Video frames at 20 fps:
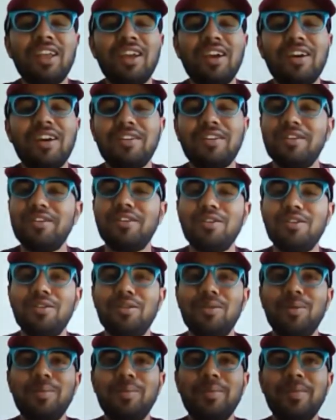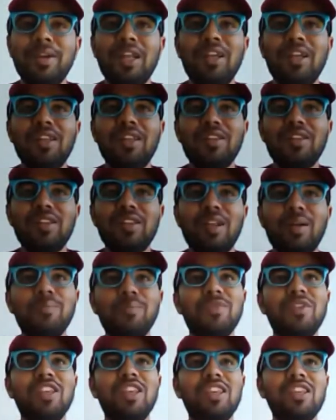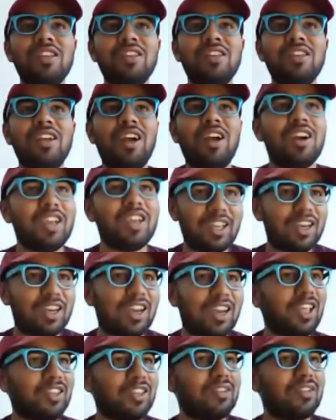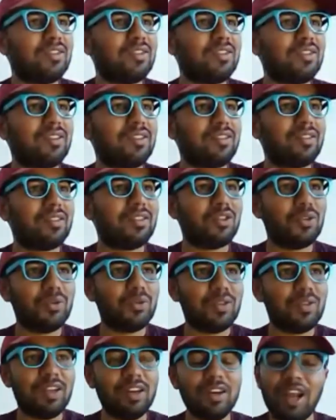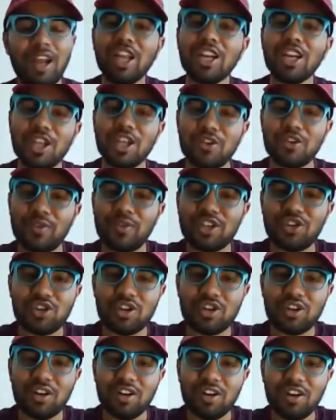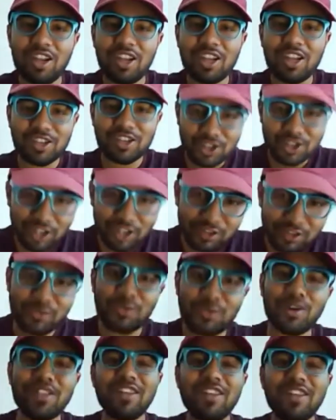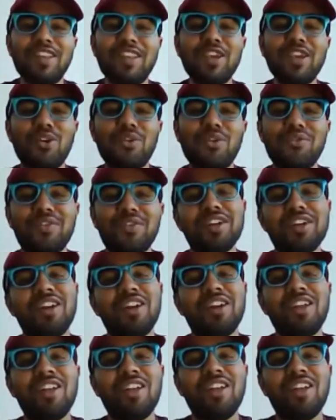uh, something, again, as you said, unconventional, just for the sake of it,